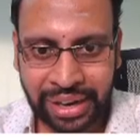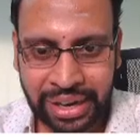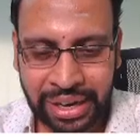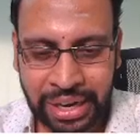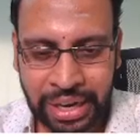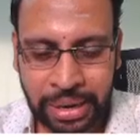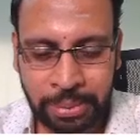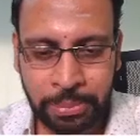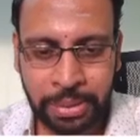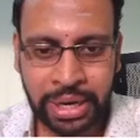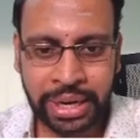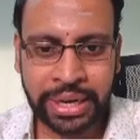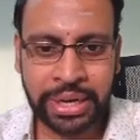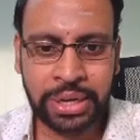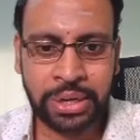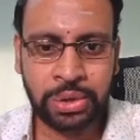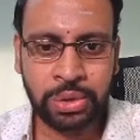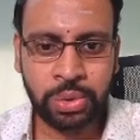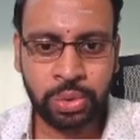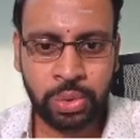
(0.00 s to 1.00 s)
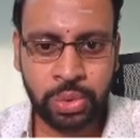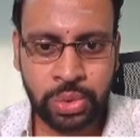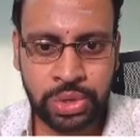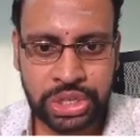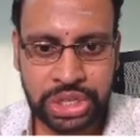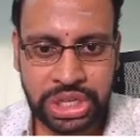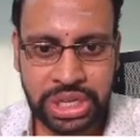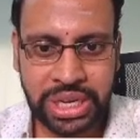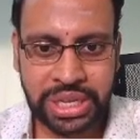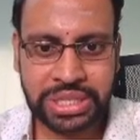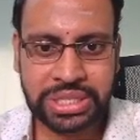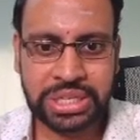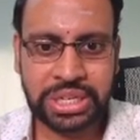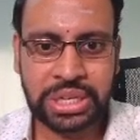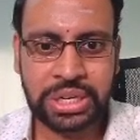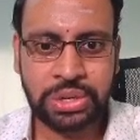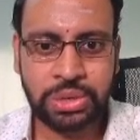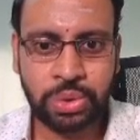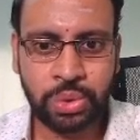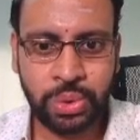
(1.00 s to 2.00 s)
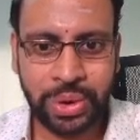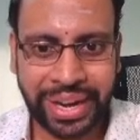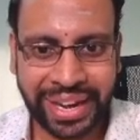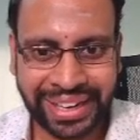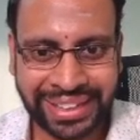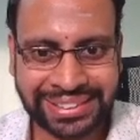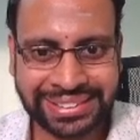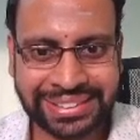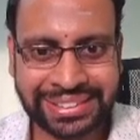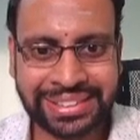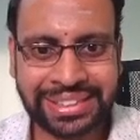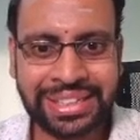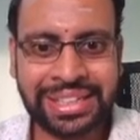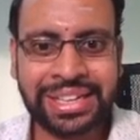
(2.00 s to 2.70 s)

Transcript: gamma into gx into x,